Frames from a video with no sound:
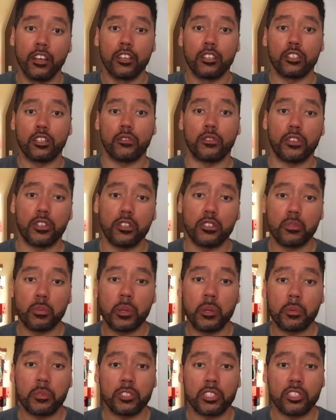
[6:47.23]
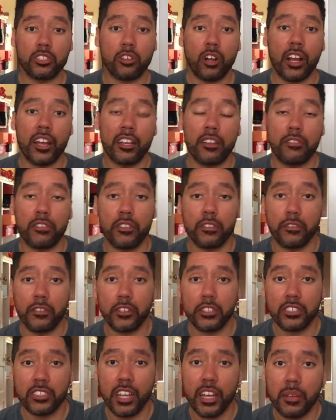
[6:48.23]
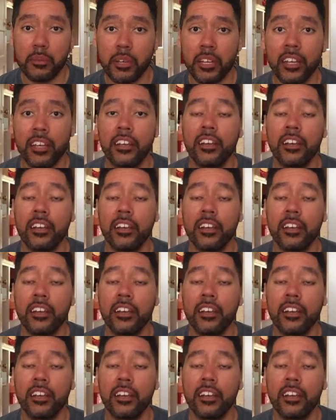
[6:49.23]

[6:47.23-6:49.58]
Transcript: So for those people just trying it for the first time,